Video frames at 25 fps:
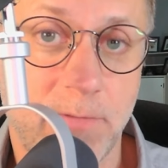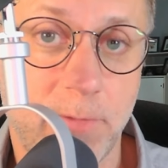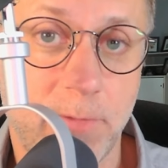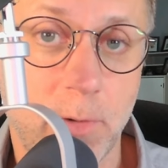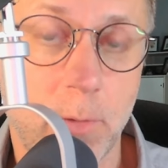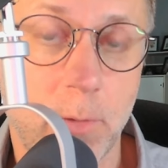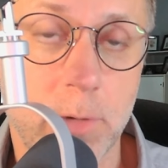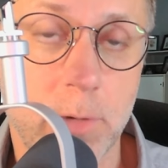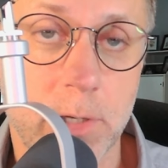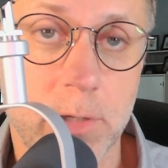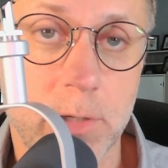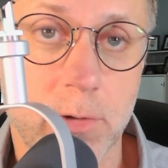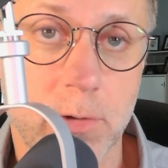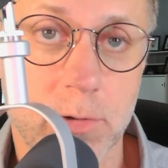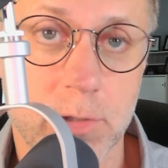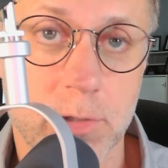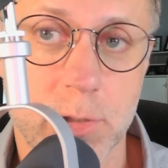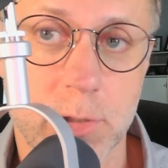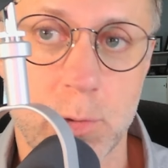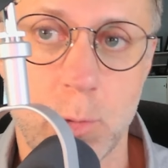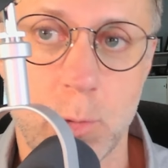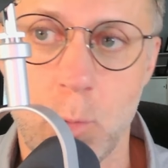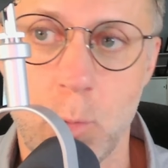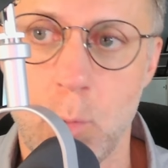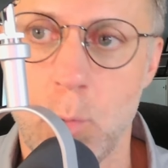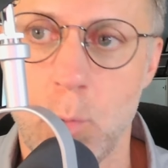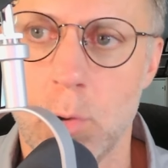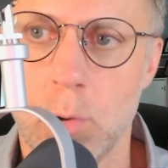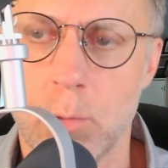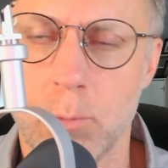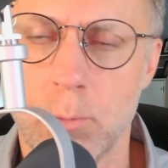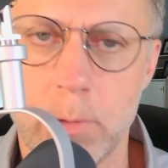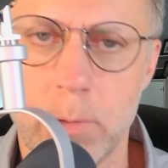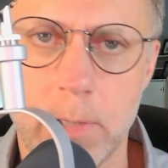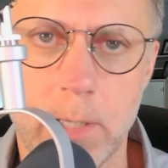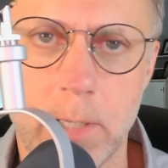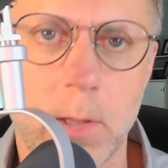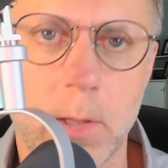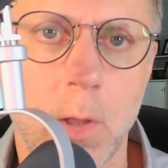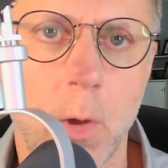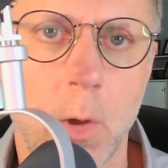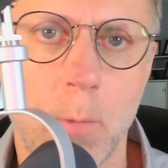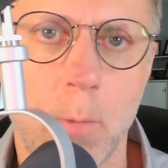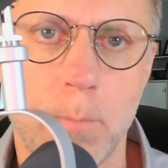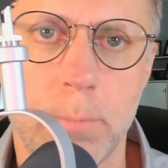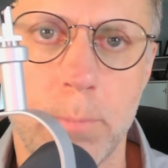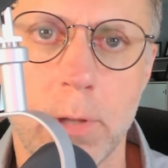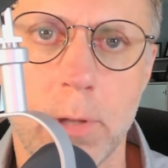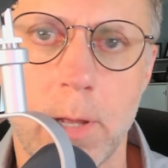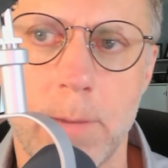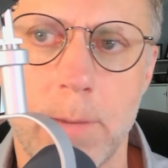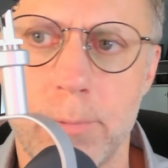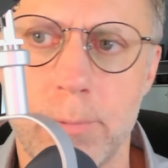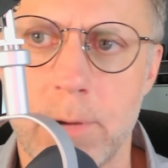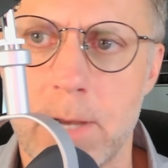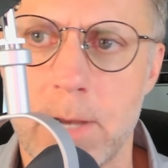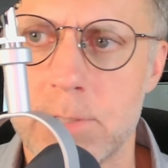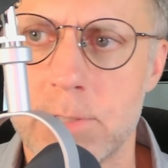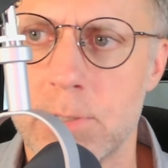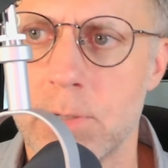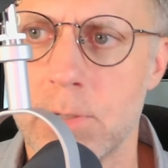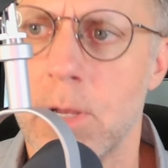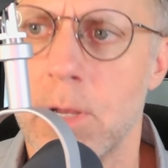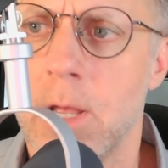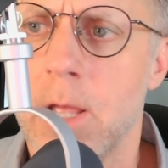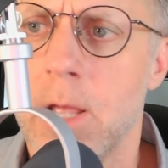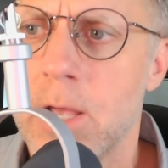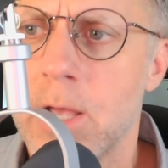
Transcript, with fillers: food in your stool or really low blood pressure,